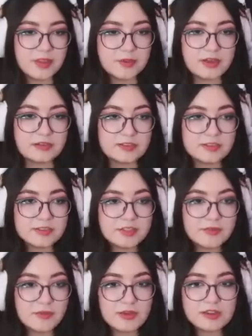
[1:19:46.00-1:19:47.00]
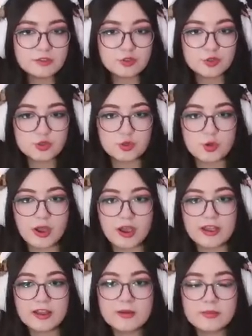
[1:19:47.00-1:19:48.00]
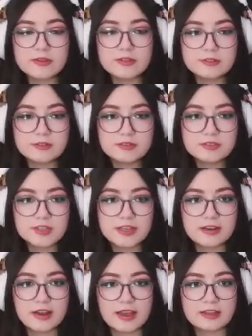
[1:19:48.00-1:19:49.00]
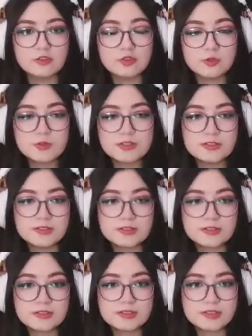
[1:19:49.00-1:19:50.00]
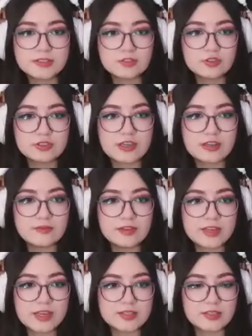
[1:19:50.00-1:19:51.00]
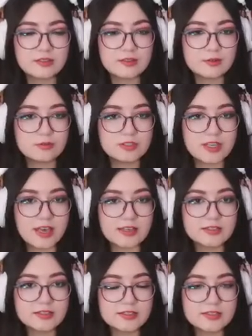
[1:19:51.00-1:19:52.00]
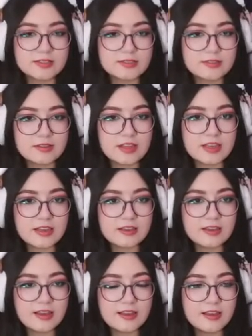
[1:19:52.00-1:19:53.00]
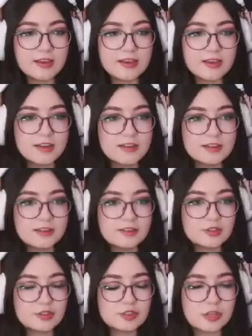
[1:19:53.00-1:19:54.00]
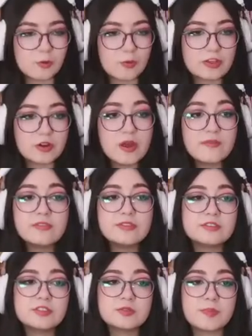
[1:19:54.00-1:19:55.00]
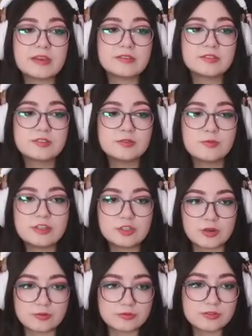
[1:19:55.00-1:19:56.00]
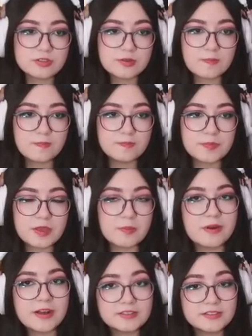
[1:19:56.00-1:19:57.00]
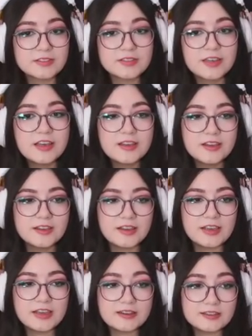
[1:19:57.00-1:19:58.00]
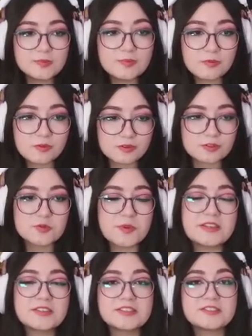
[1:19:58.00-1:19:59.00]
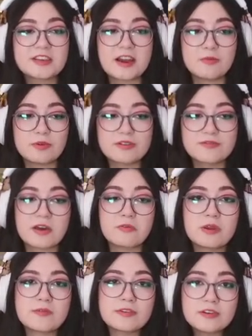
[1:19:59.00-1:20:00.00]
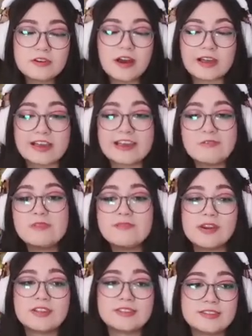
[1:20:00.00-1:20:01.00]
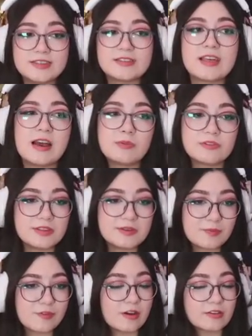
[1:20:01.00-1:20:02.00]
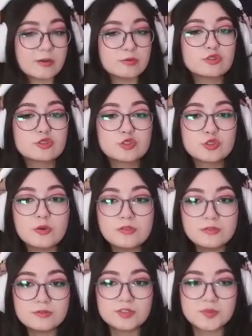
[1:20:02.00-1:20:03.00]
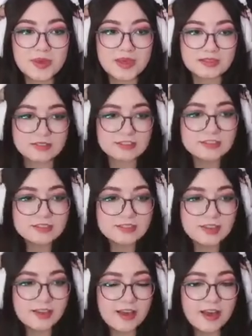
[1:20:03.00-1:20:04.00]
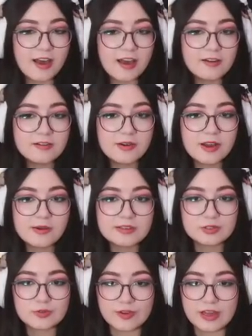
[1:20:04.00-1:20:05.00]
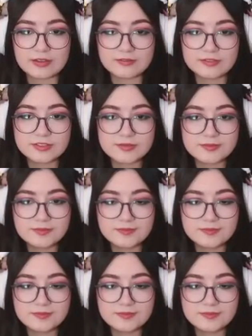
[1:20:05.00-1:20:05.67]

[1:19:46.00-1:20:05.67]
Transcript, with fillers: Okay, let's see if we can try to build an entrance, just kind of like as a little test thing. So we don't have a lot of space, we don't, but it is more space since I got rid of that river. can't believe I did that with Leapfrog. That was so little space. I don't know how I survived.